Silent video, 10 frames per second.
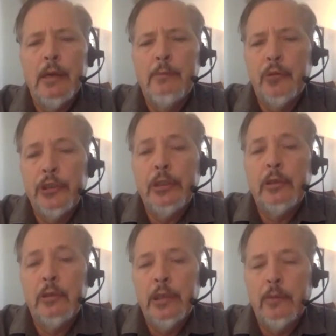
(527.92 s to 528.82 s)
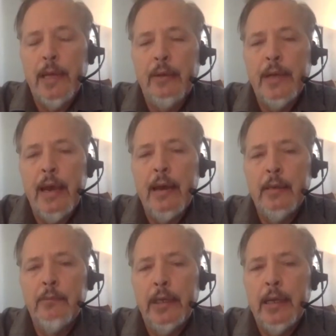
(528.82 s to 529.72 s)
particularly around
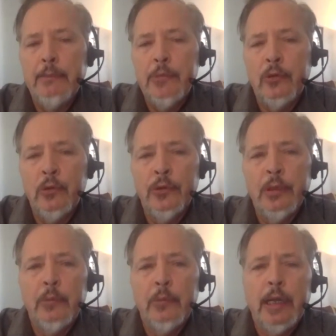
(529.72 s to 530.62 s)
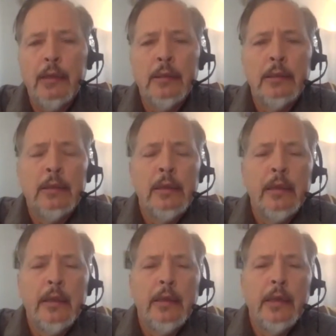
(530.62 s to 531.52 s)
Aden, but I'm told in Mukalla
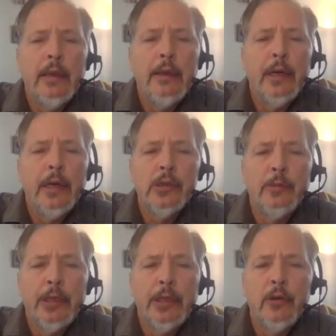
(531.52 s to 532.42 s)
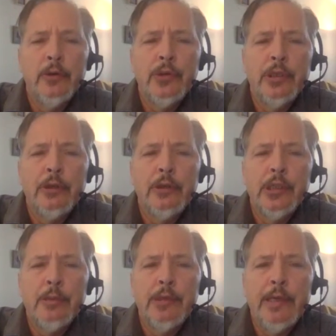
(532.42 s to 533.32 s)
and the Hadhrami coast, there's
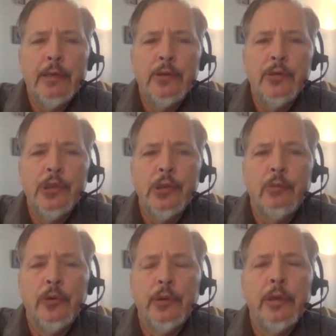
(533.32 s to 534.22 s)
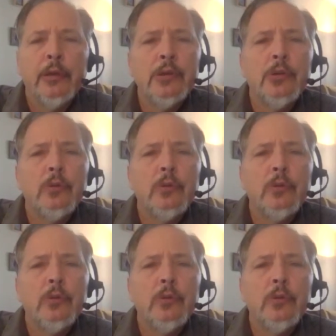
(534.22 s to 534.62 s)
substantial support there as